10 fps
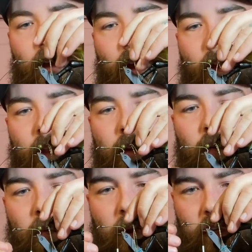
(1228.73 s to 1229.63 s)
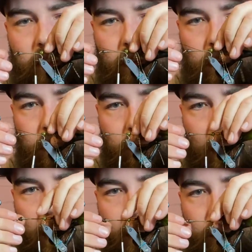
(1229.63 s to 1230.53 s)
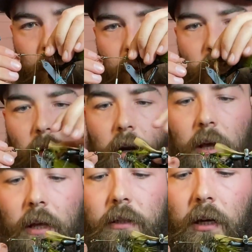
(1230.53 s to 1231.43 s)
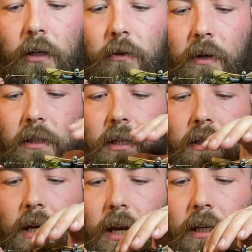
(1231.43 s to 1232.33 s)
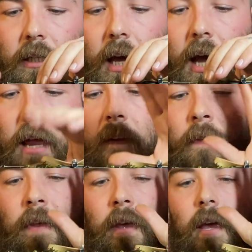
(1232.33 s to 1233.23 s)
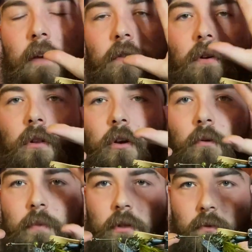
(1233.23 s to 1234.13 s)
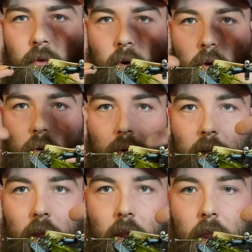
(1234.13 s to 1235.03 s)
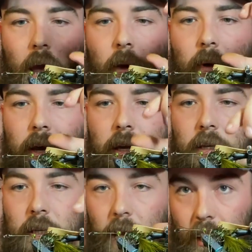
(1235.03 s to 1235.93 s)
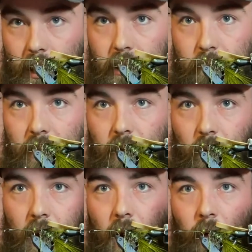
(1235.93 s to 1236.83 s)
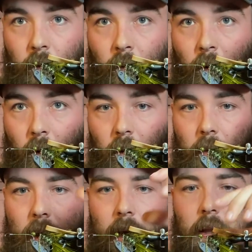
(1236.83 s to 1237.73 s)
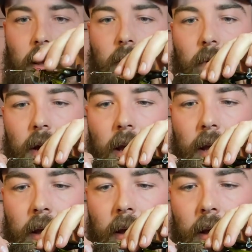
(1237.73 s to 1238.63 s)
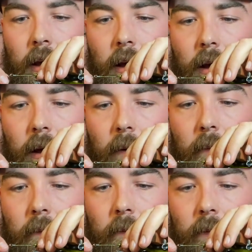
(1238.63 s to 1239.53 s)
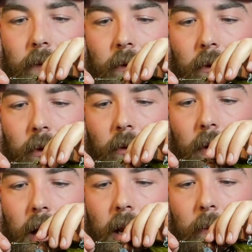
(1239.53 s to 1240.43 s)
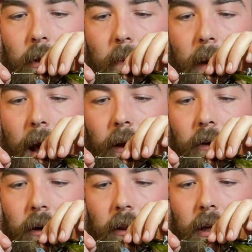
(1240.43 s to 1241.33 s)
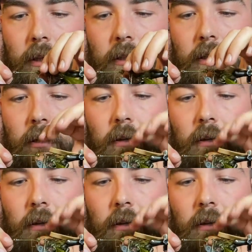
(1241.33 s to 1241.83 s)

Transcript: And then you want to make sure that this wire is where you want it. It's not twisted side to side. If your loop is rolled that way, take this piece of wire and roll it back the other way. Or you'll wind up with a back hook that's